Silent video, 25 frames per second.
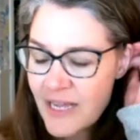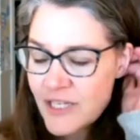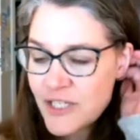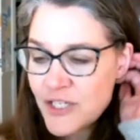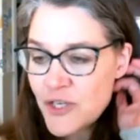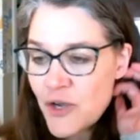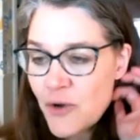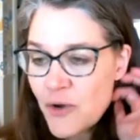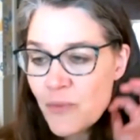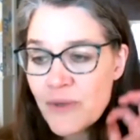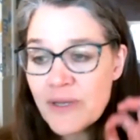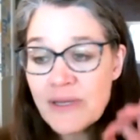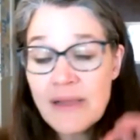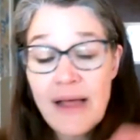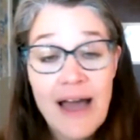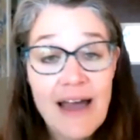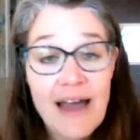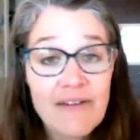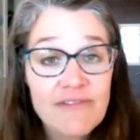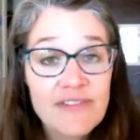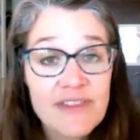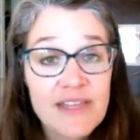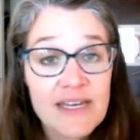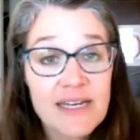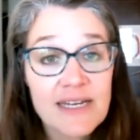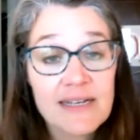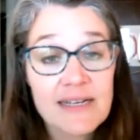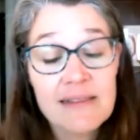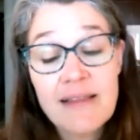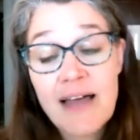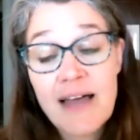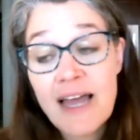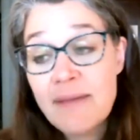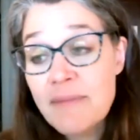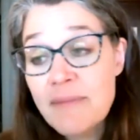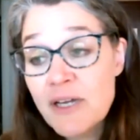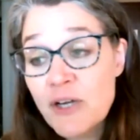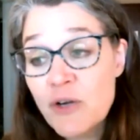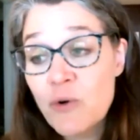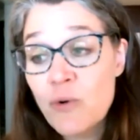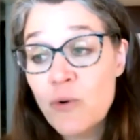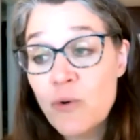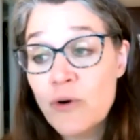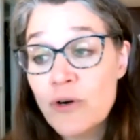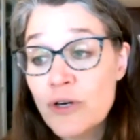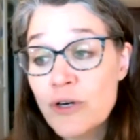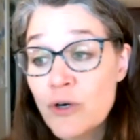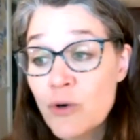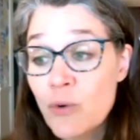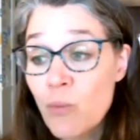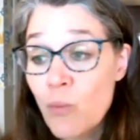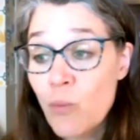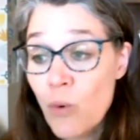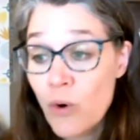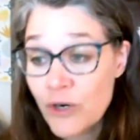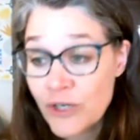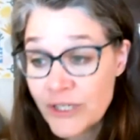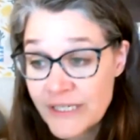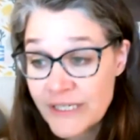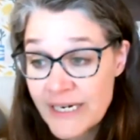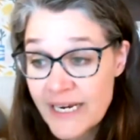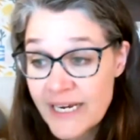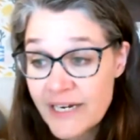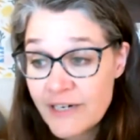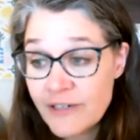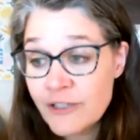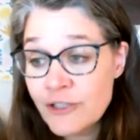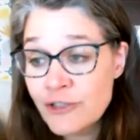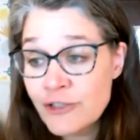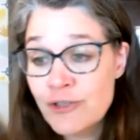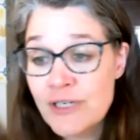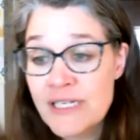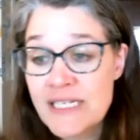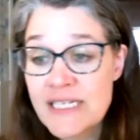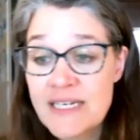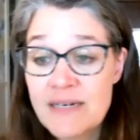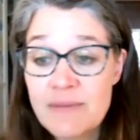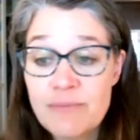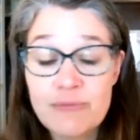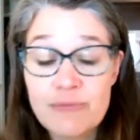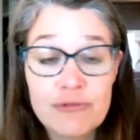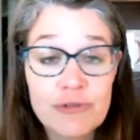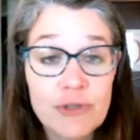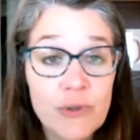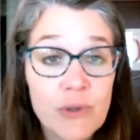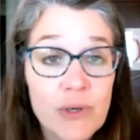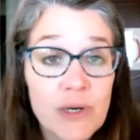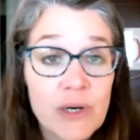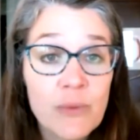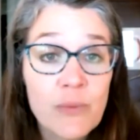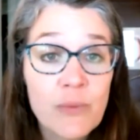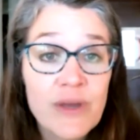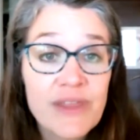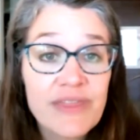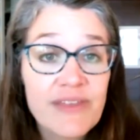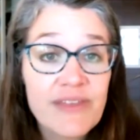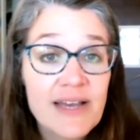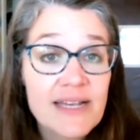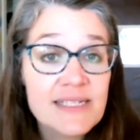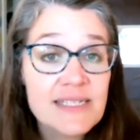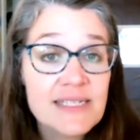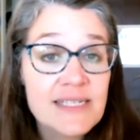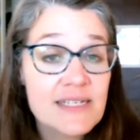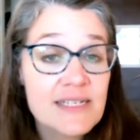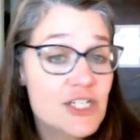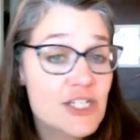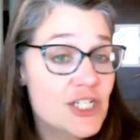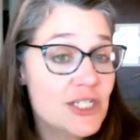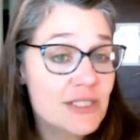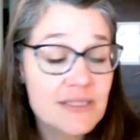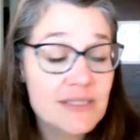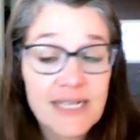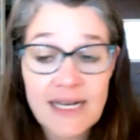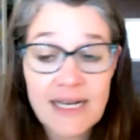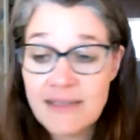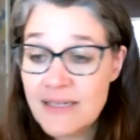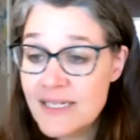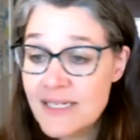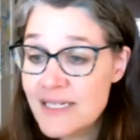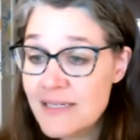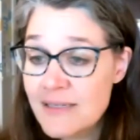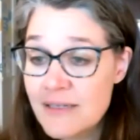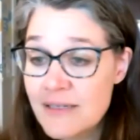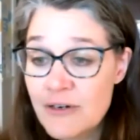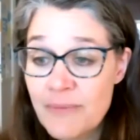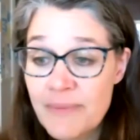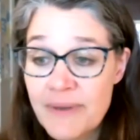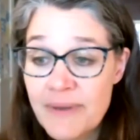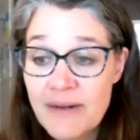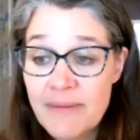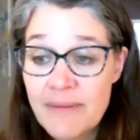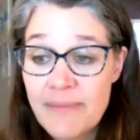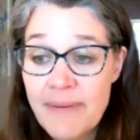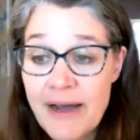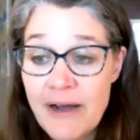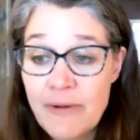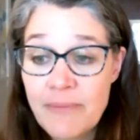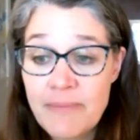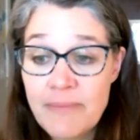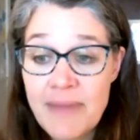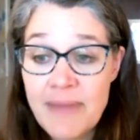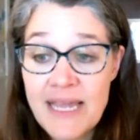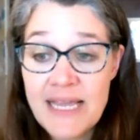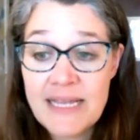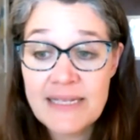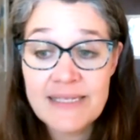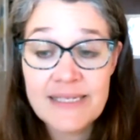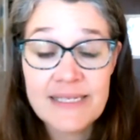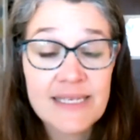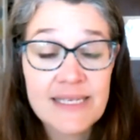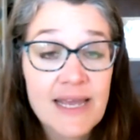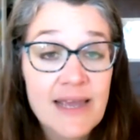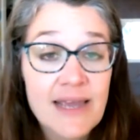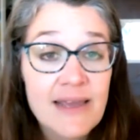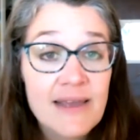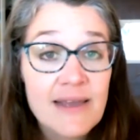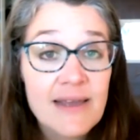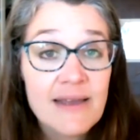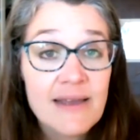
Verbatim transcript: So we'll have the climate core coordinator, Kristen Brewer, with us, and she'll tell us a little bit about Maine's